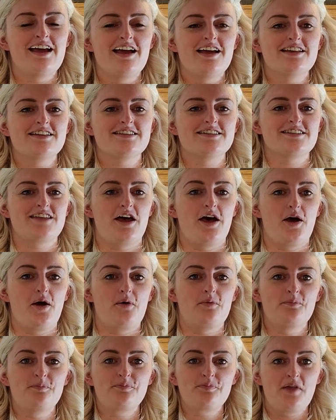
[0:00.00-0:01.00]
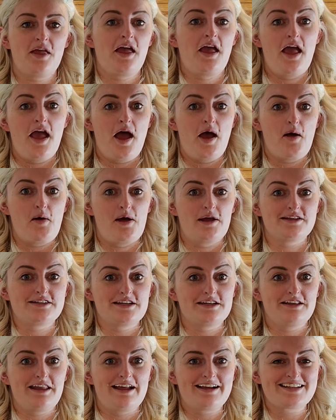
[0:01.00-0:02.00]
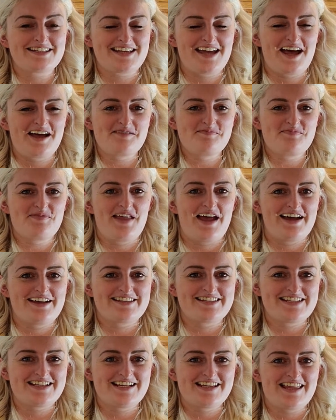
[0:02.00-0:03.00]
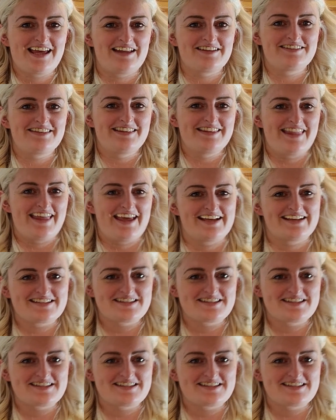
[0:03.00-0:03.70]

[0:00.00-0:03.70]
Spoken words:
So until next time, I'll see you then. Thanks.